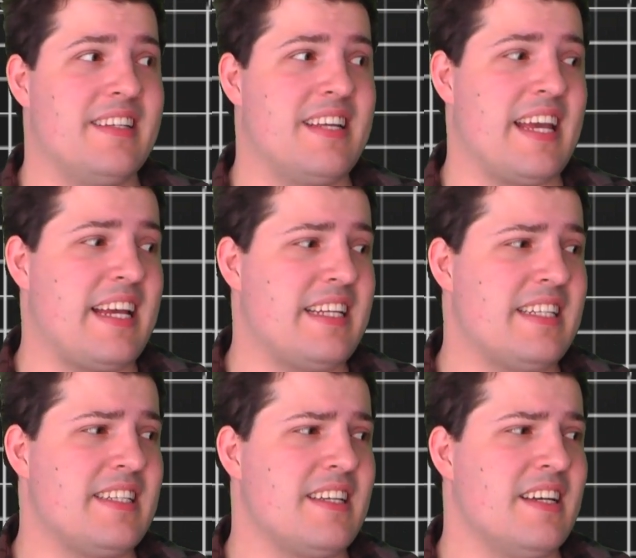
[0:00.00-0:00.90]

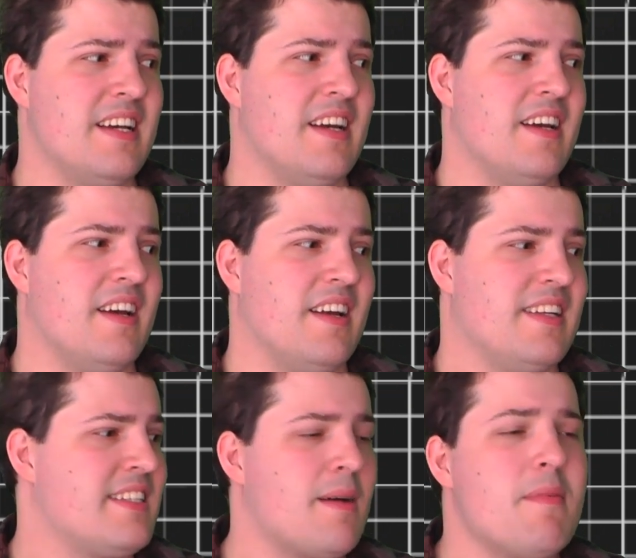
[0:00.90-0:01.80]
teased
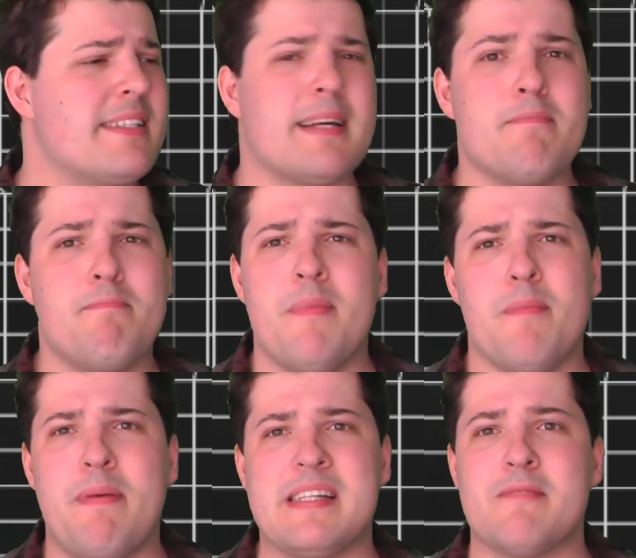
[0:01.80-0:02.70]
some
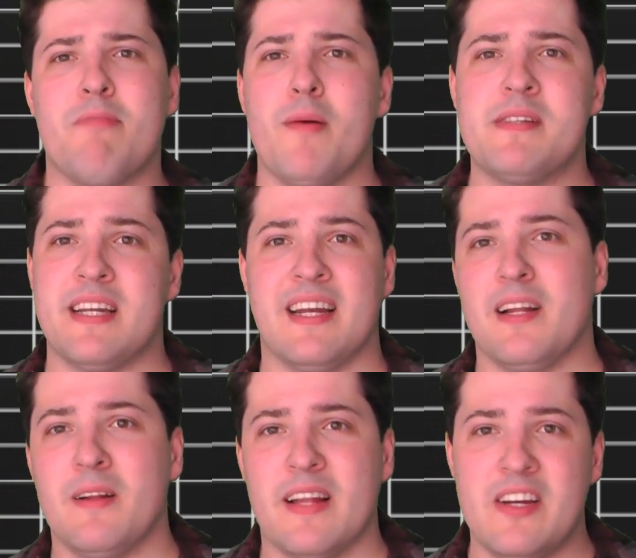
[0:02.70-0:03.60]
bits and bobs in a
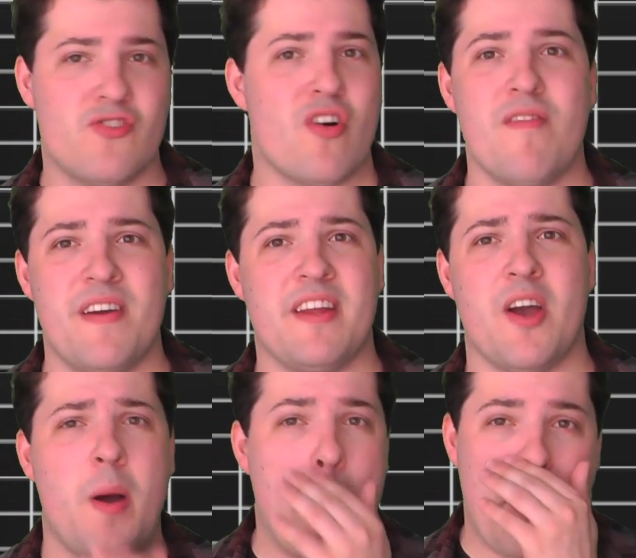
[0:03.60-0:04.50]
little intro
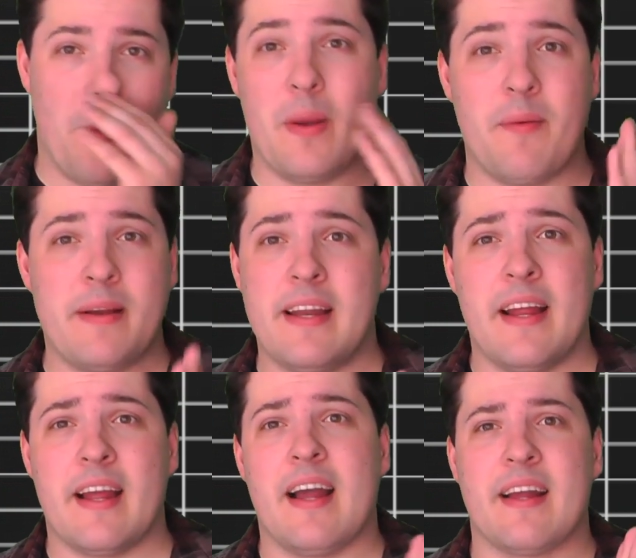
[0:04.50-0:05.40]
video. We
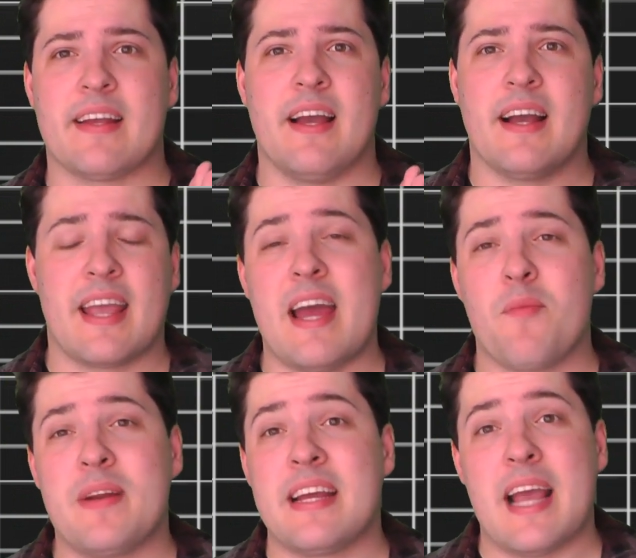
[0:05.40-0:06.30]

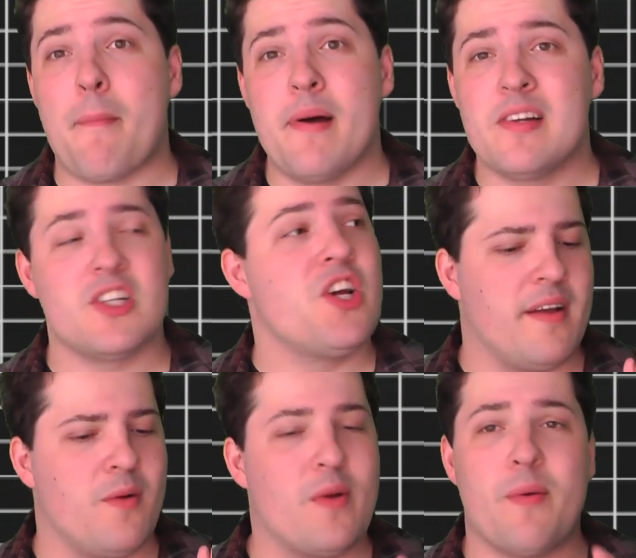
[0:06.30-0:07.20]
didn't get much.
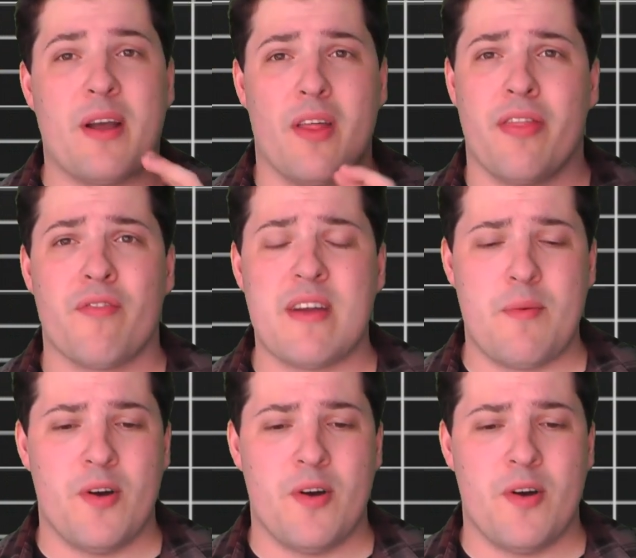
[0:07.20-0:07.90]
We got 3